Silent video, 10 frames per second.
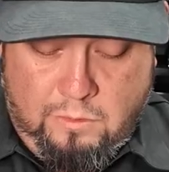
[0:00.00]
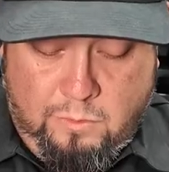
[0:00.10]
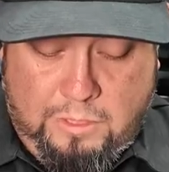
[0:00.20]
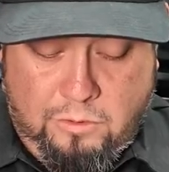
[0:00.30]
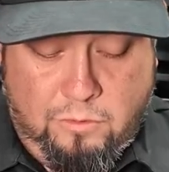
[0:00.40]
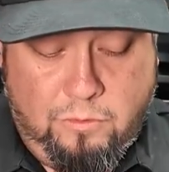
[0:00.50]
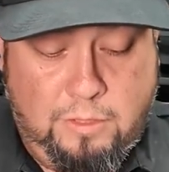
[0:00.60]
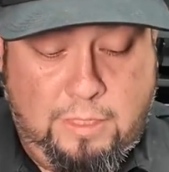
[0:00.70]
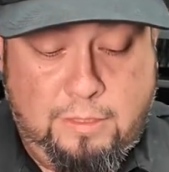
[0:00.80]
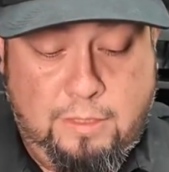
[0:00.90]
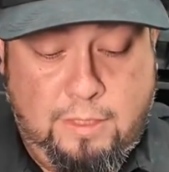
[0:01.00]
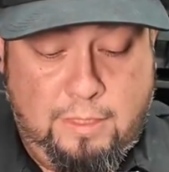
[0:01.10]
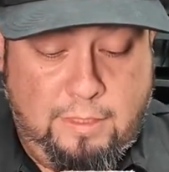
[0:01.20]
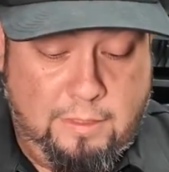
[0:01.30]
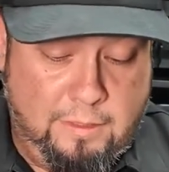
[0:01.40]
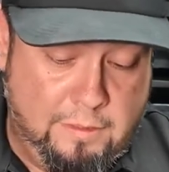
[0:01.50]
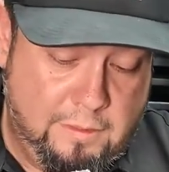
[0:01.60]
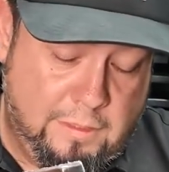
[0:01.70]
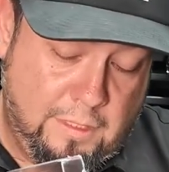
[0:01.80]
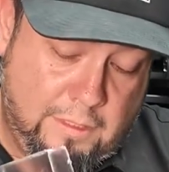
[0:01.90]
So make sure those are nice and
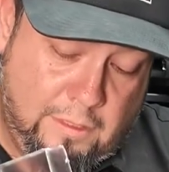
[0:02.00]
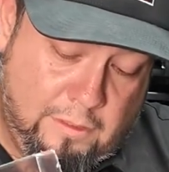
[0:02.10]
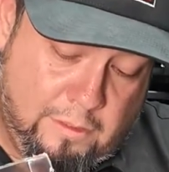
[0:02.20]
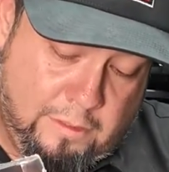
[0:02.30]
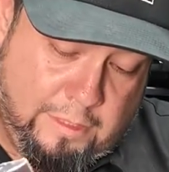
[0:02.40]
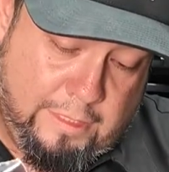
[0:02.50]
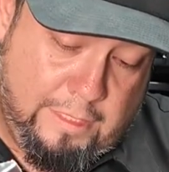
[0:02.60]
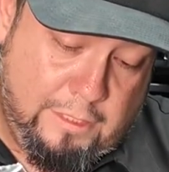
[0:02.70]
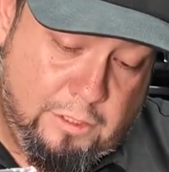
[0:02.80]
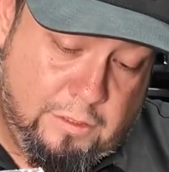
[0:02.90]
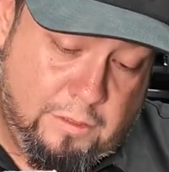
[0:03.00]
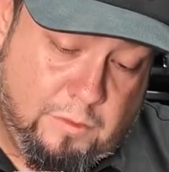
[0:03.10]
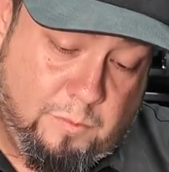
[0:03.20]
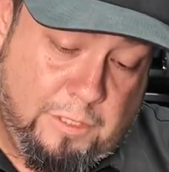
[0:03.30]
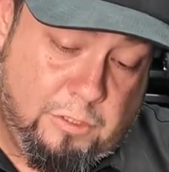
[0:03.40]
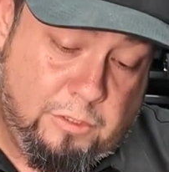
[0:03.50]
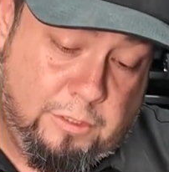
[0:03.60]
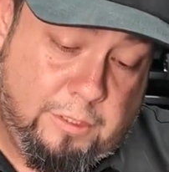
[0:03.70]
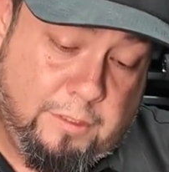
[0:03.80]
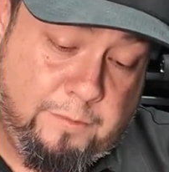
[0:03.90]
stuck along the edges
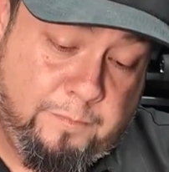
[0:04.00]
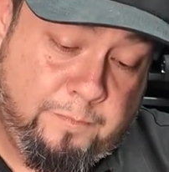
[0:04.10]
especially.